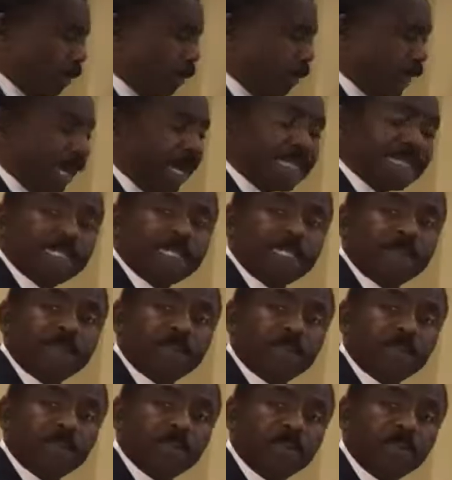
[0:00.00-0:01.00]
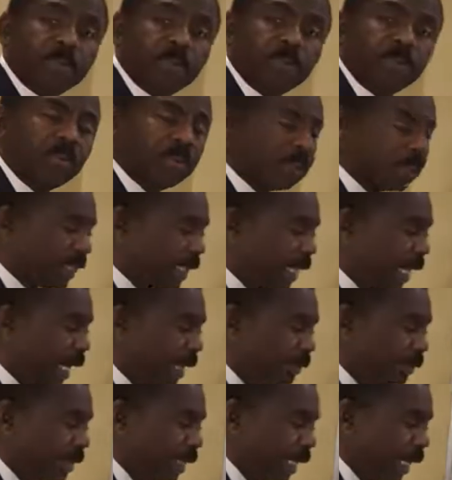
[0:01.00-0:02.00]
Positive 2
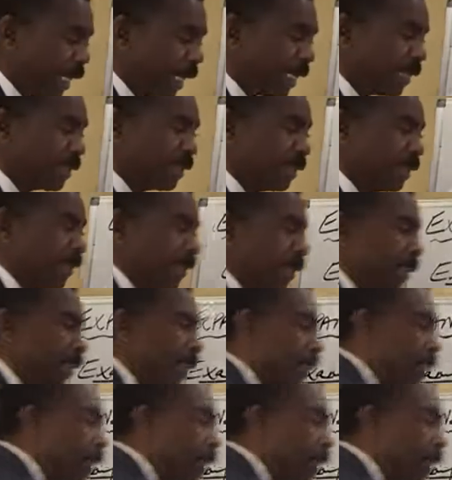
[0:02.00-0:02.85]
times x